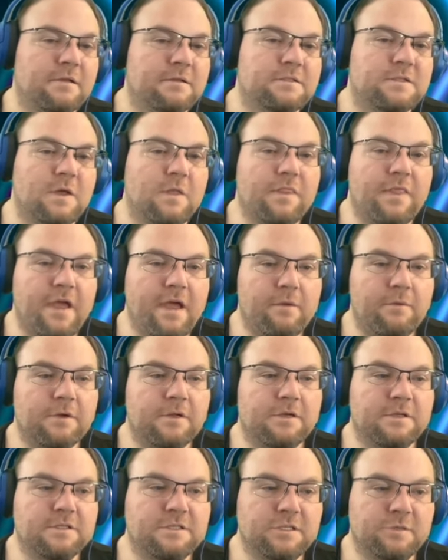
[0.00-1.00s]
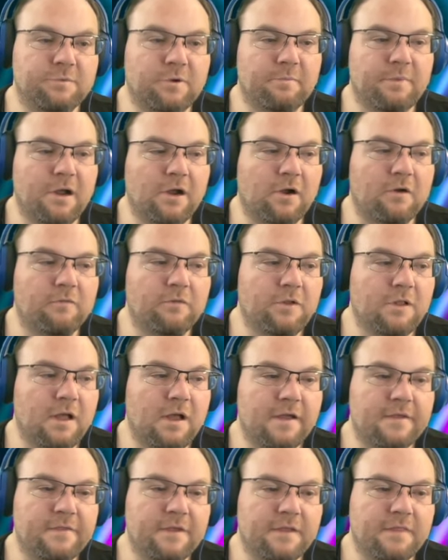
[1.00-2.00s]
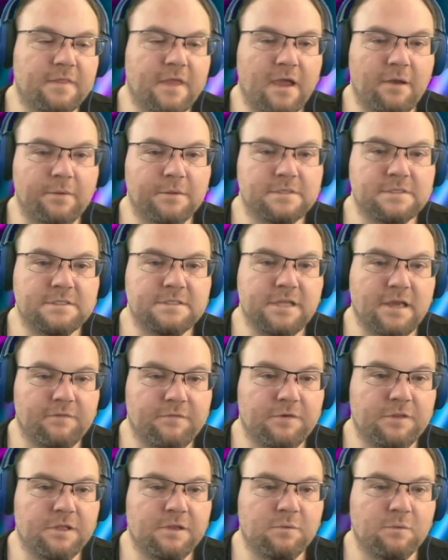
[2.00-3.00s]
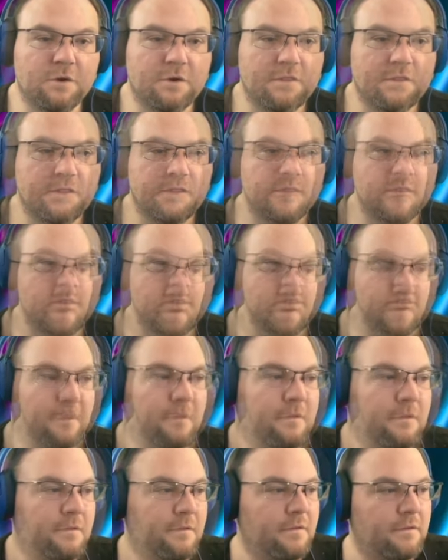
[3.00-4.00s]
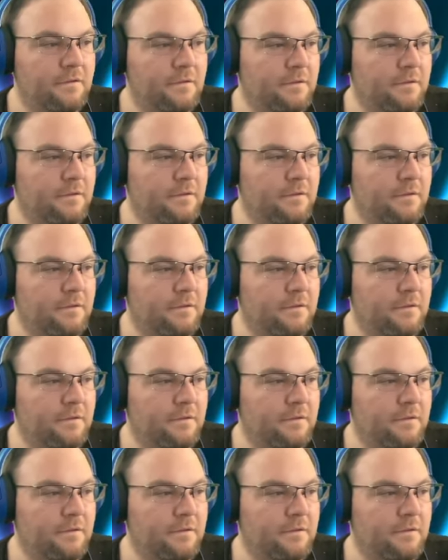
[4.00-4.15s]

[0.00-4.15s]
So that one is super powerful. I think that one's definitely worth it. The ult,